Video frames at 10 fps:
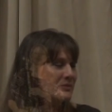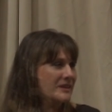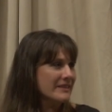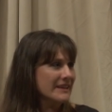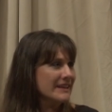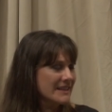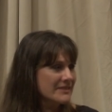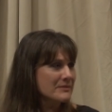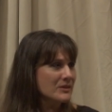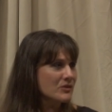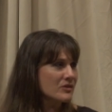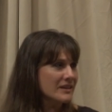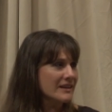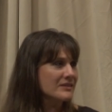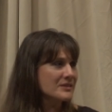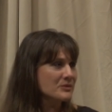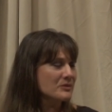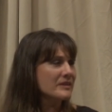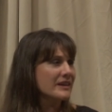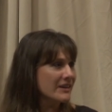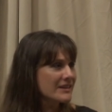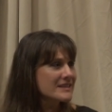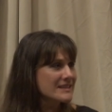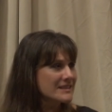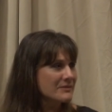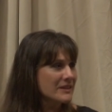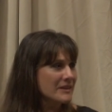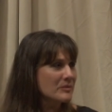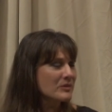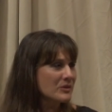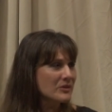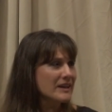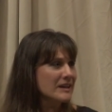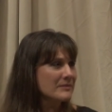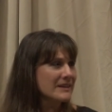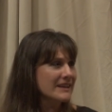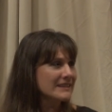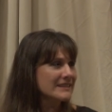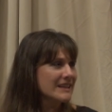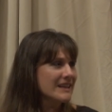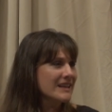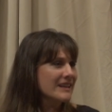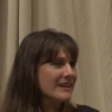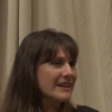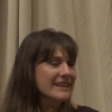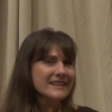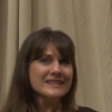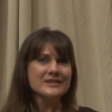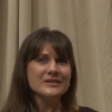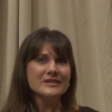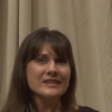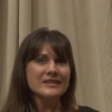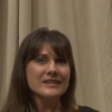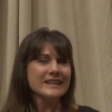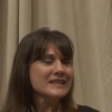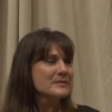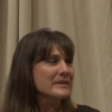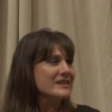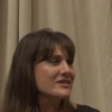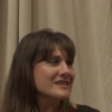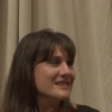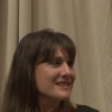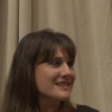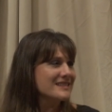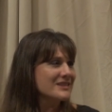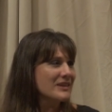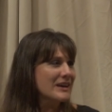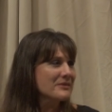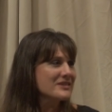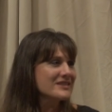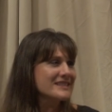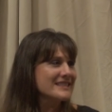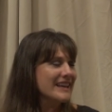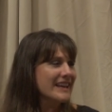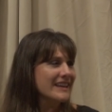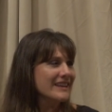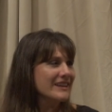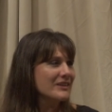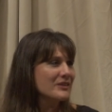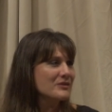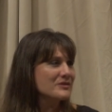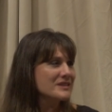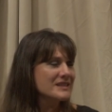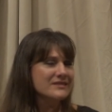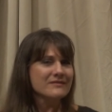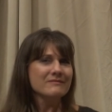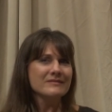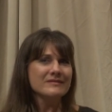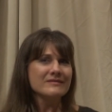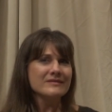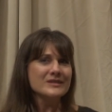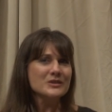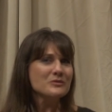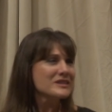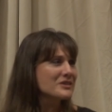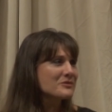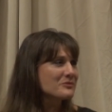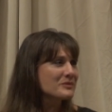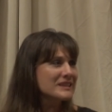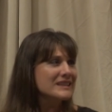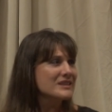with the kids from the Coronado School of the Arts with their program, and kids they're like sponges. So I would just say, just do what you really